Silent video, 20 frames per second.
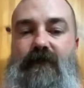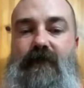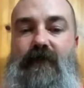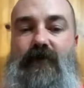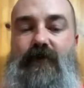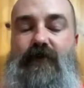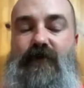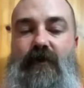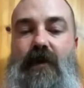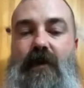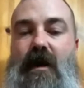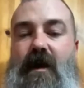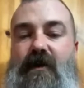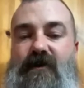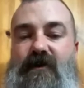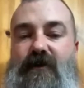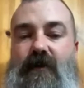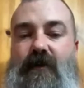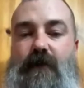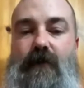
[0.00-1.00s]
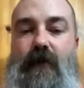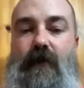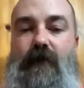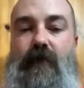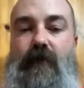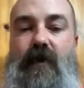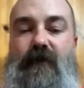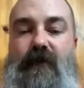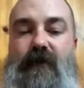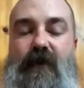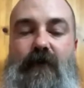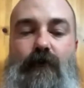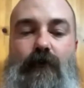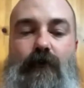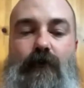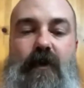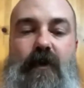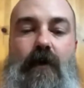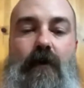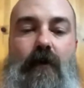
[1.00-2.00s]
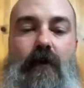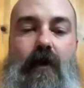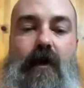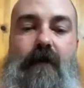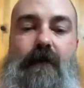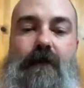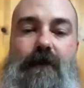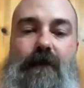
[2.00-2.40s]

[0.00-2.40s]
lose a lot of sleep over. I think we'll be all right.